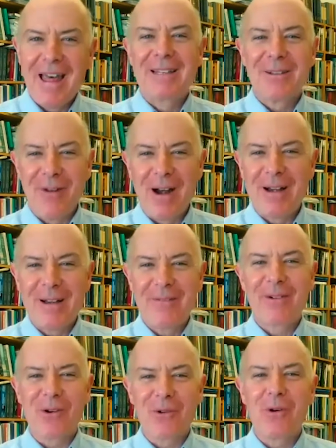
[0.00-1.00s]
that's a very
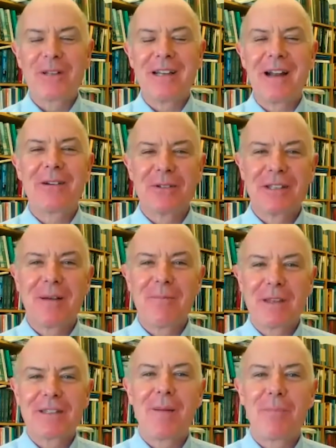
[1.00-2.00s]
difficult question. How do you sum
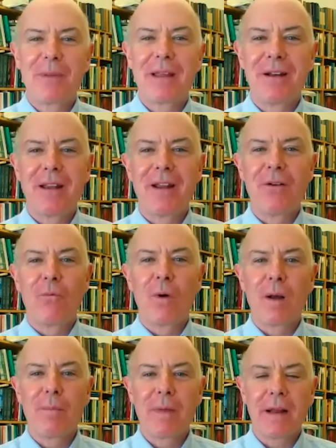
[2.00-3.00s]
this up in, in
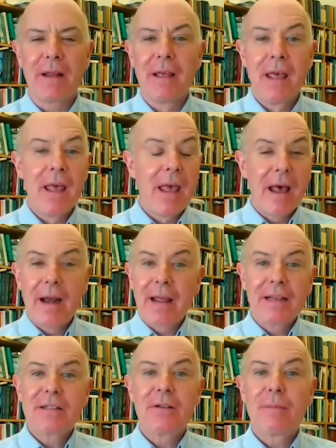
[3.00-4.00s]
one minute? And I
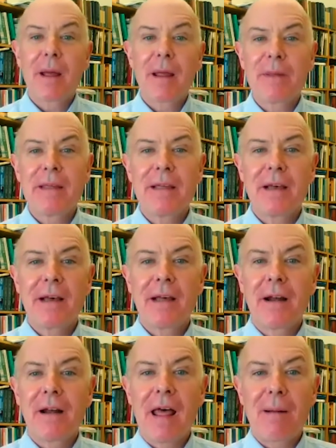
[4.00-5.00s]
guess it might be uh,
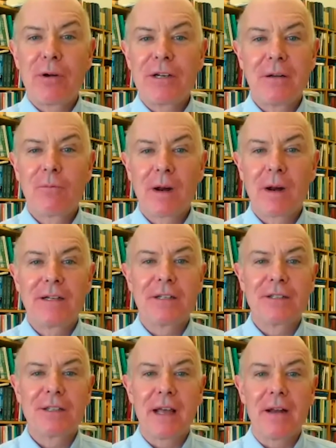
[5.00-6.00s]
an elaboration of what I
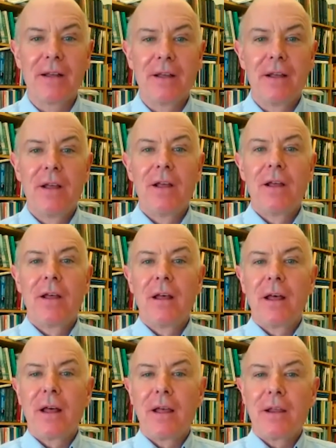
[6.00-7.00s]
just said.
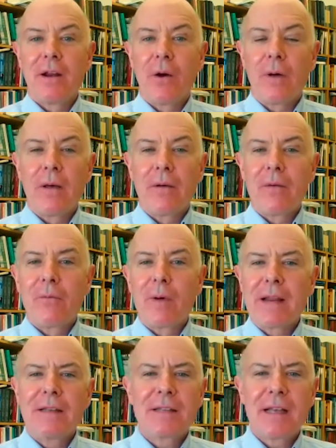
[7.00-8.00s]
You know,
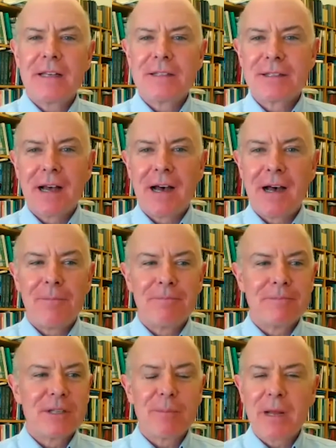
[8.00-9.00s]
when he says
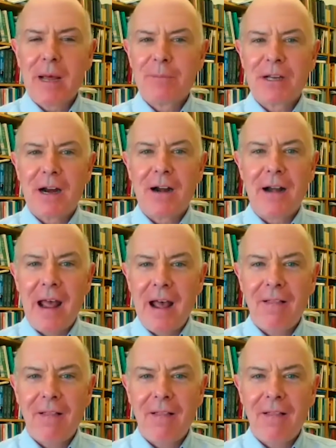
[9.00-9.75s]
um, sometimes our